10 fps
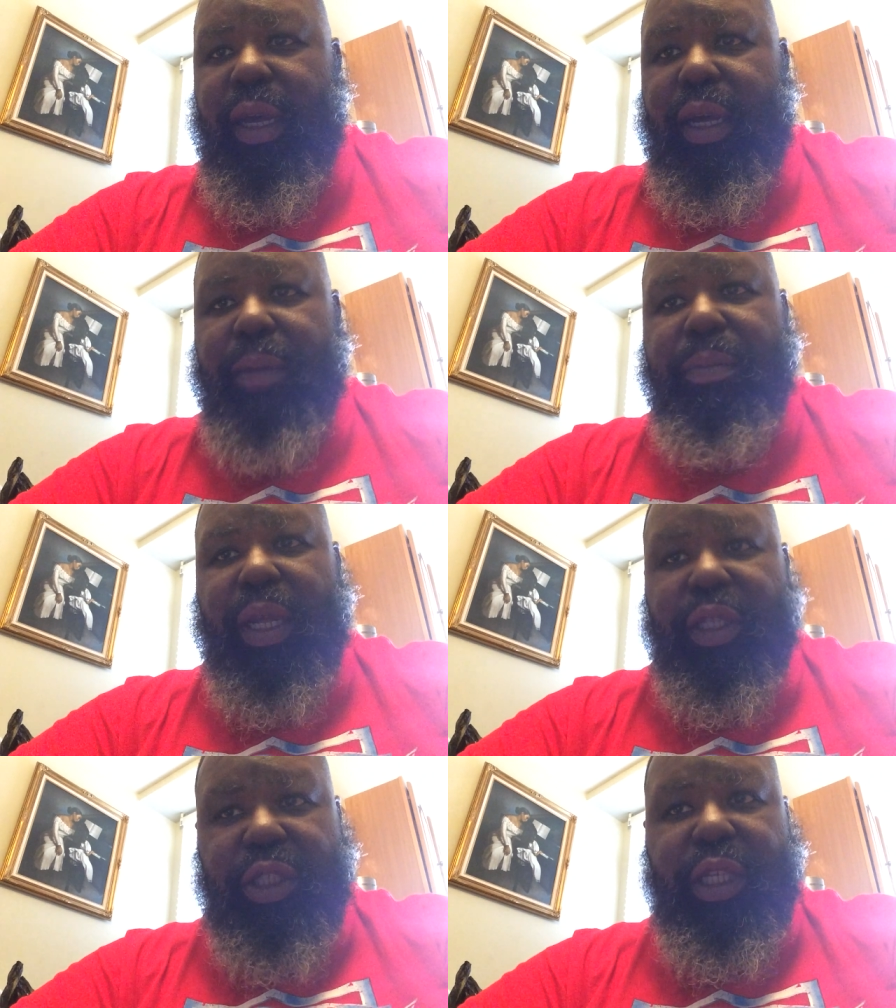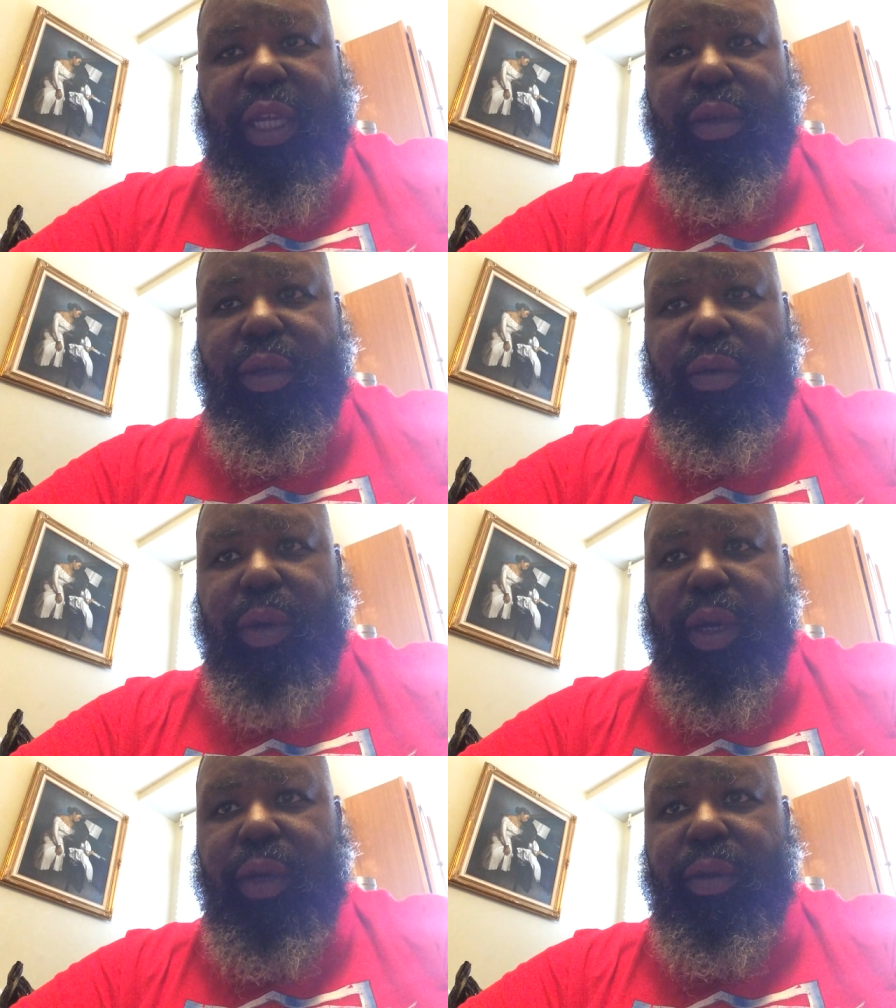uh, bloodshed
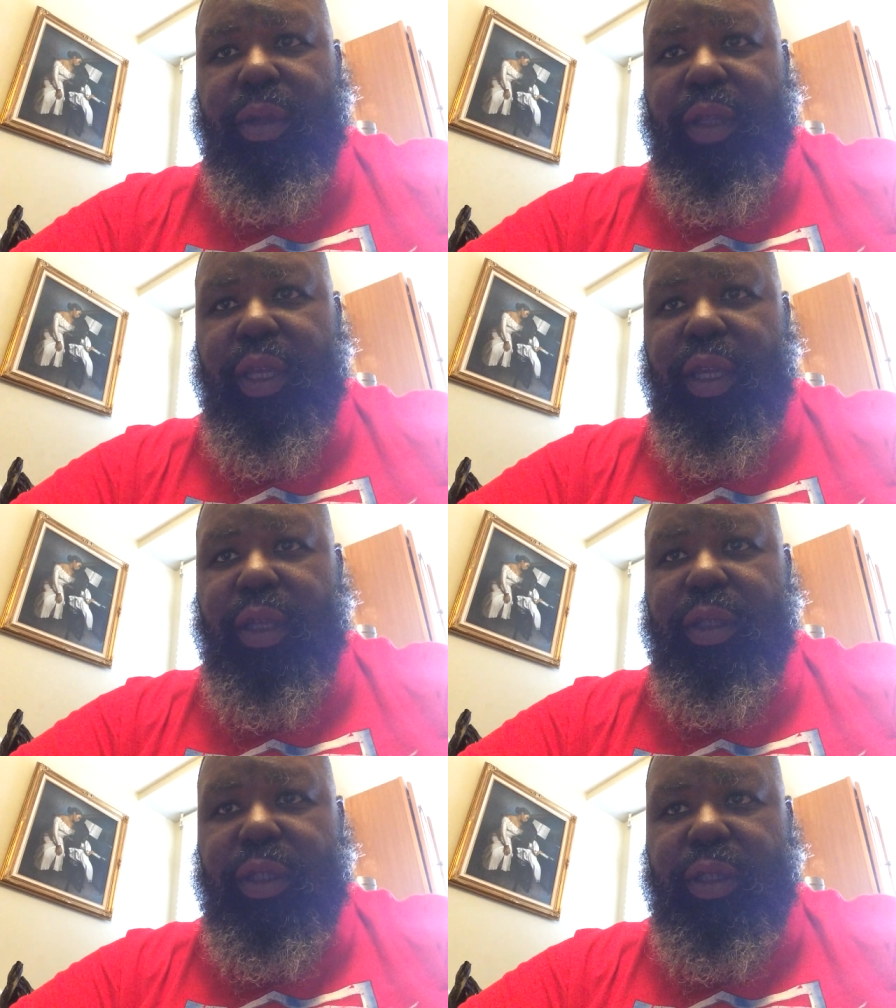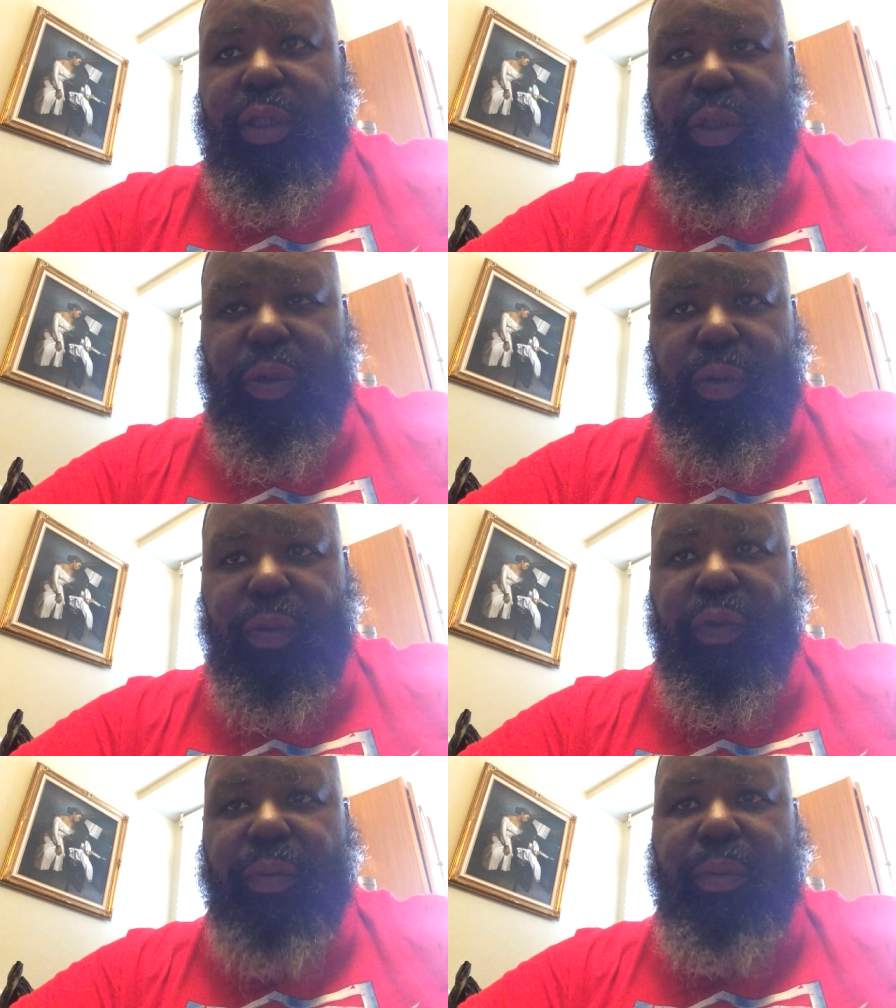where the
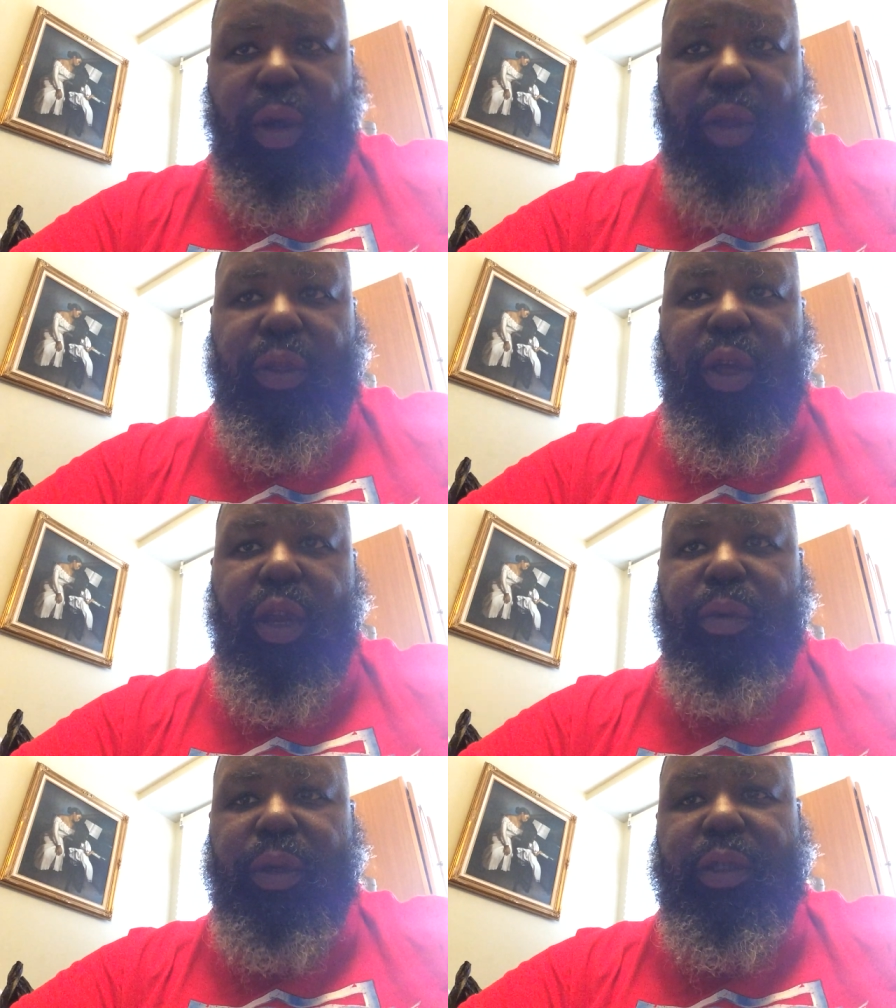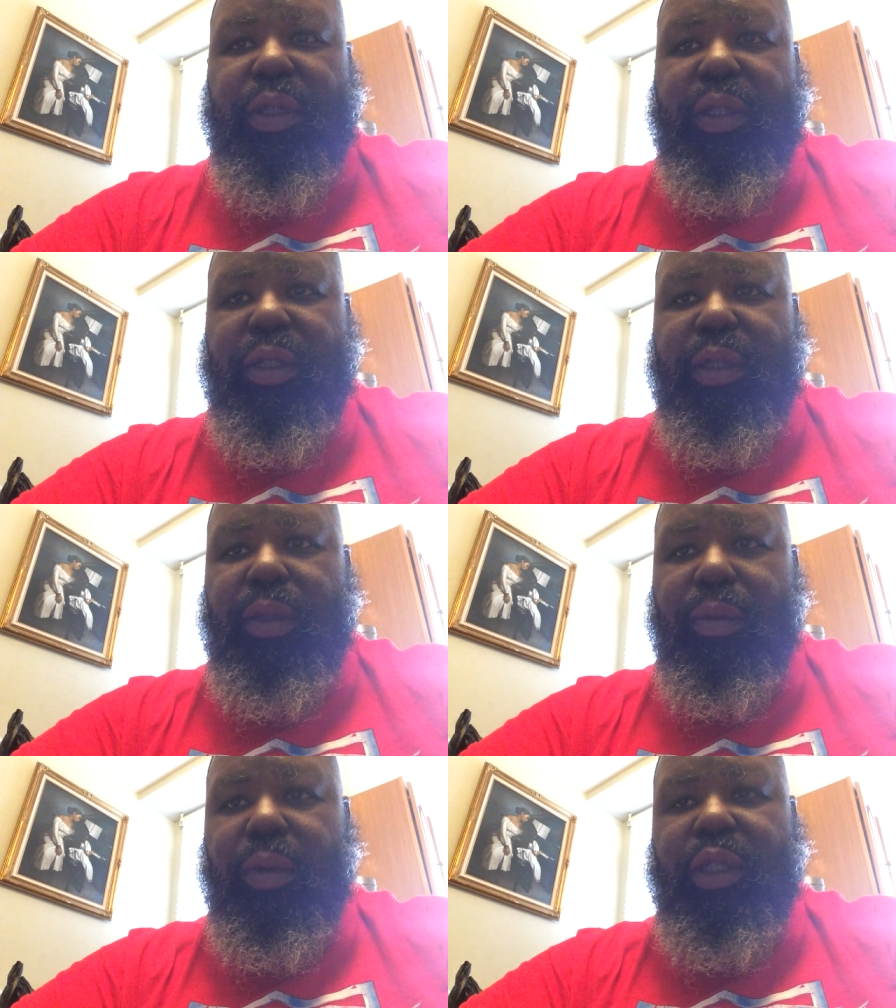student from Mergenthaler
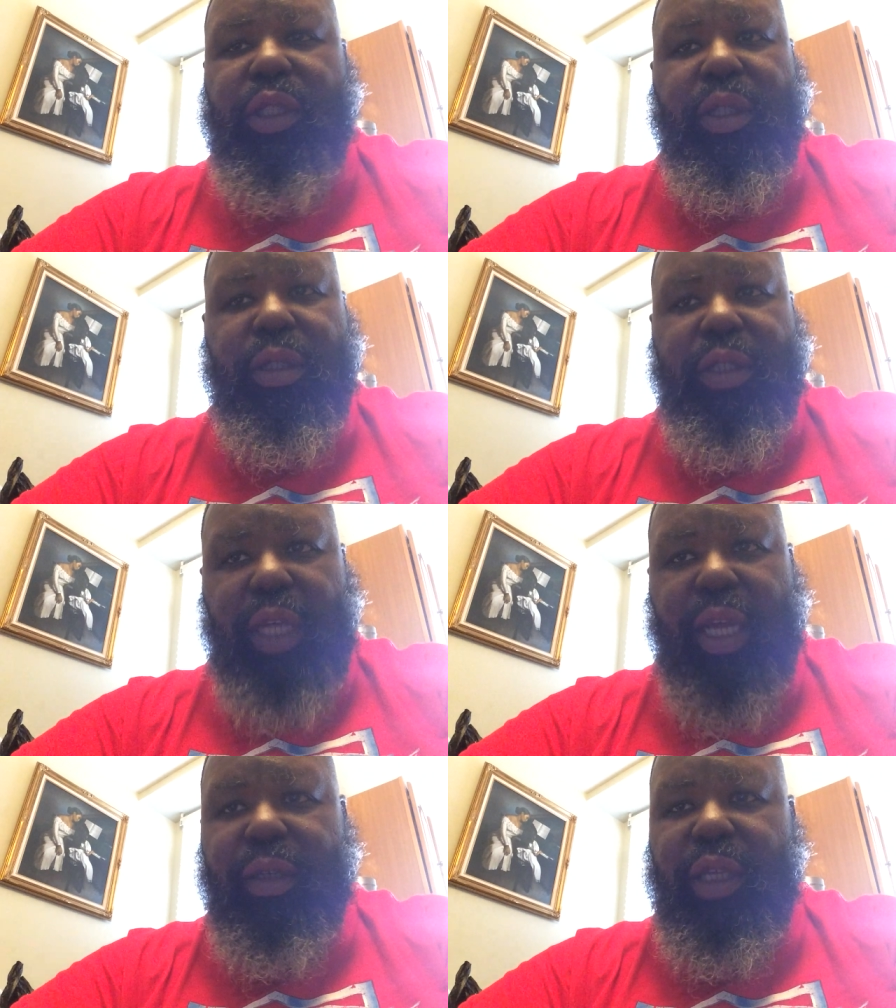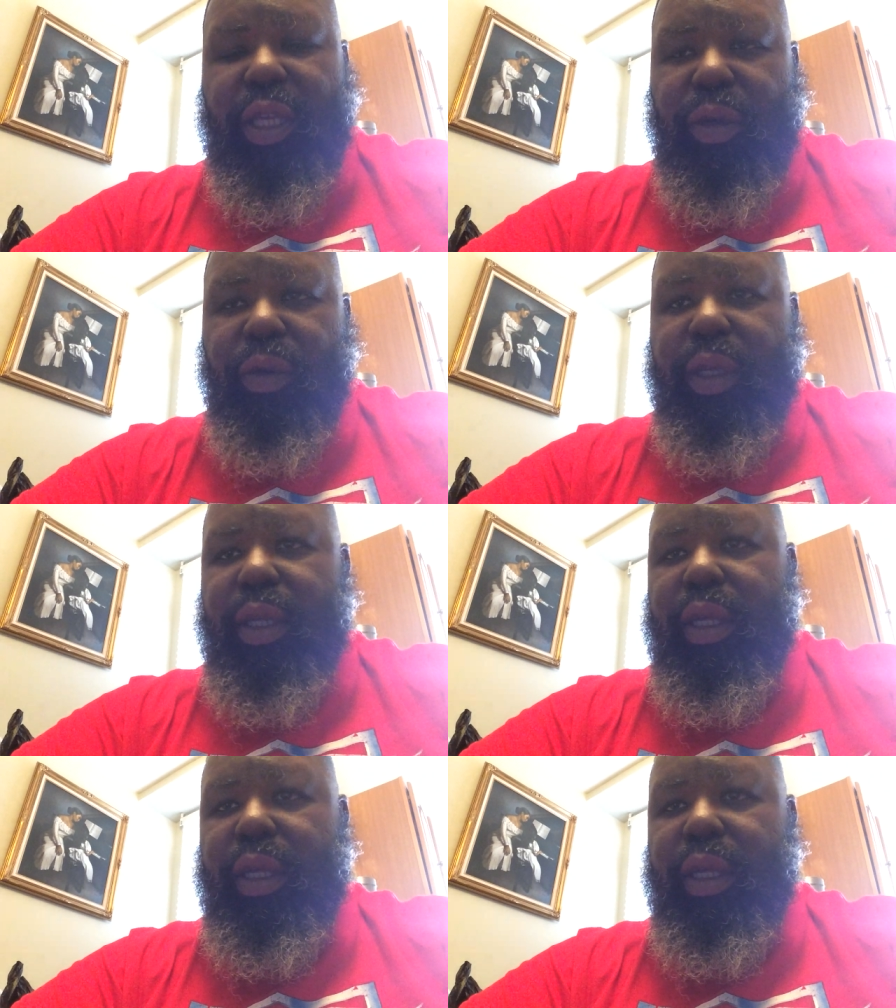was was shot and killed,